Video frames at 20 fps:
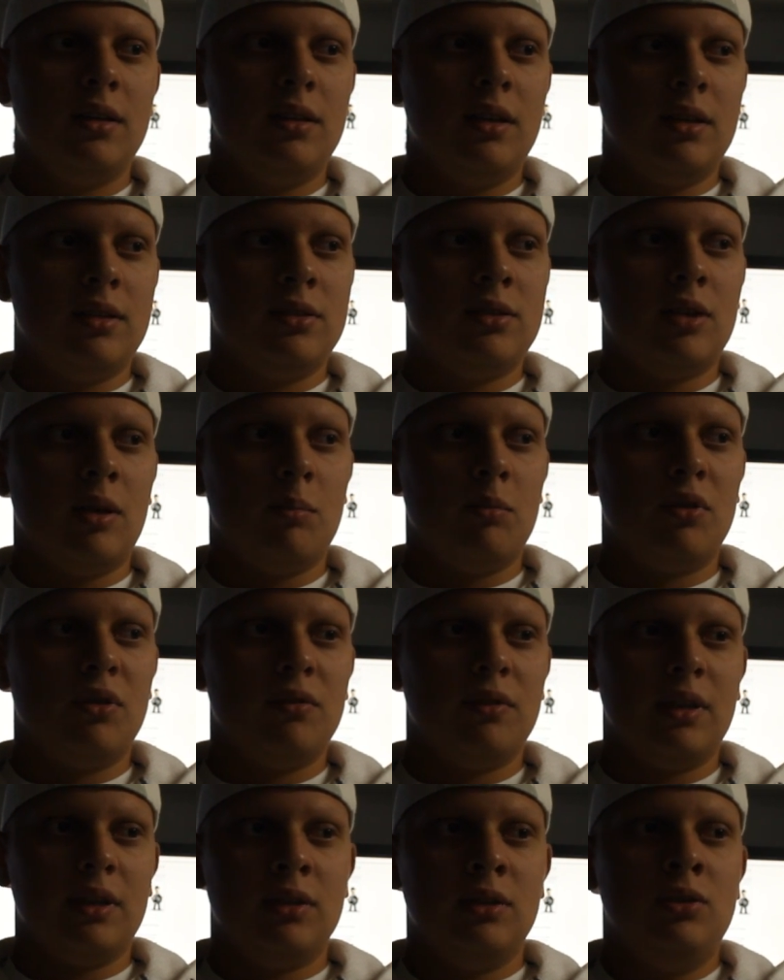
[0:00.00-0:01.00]
the summer
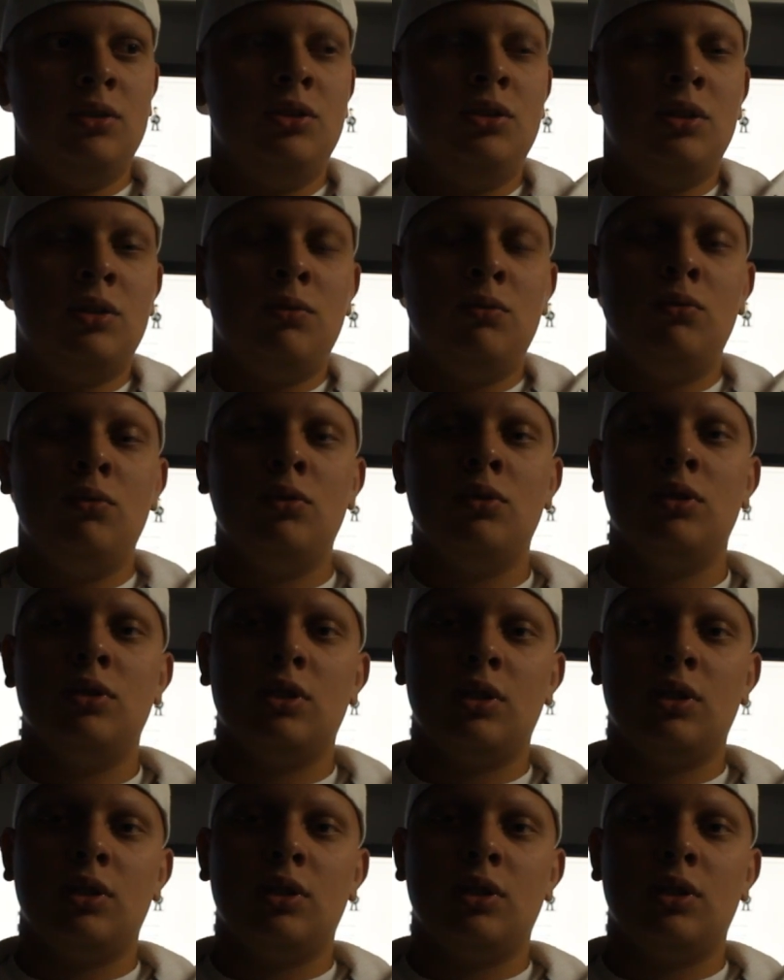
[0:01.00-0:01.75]
of like June or